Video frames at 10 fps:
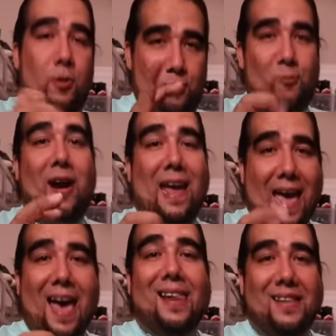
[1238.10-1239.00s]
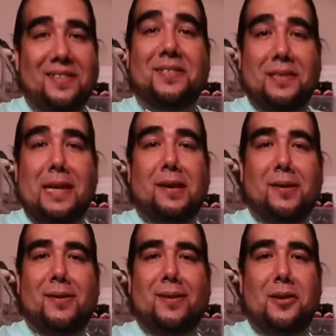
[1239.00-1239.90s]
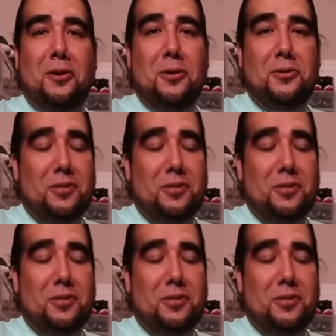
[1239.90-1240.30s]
Ray Allen sneaker, you know.